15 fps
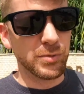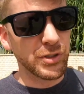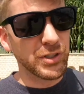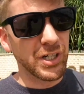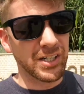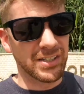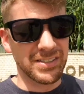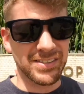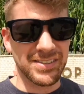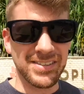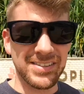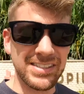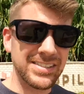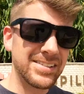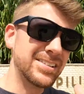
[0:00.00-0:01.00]
You're talking
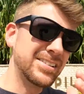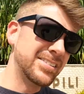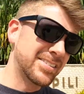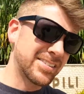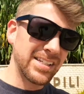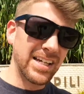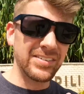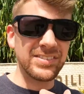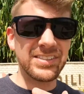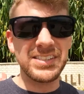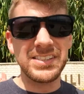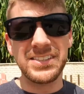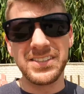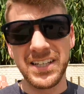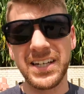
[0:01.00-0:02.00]
sixties,
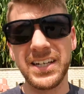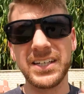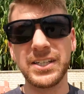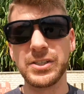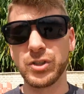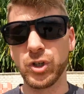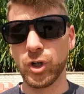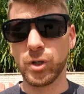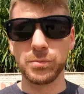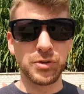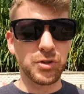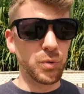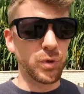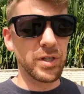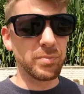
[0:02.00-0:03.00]
seventies, eighties, homes
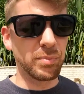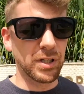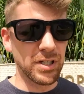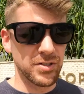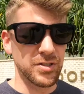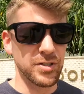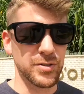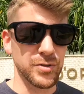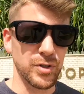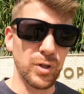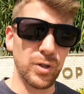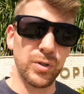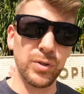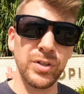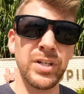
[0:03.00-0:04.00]
twenty plus years
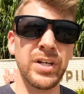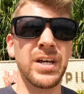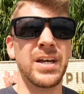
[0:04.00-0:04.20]
old.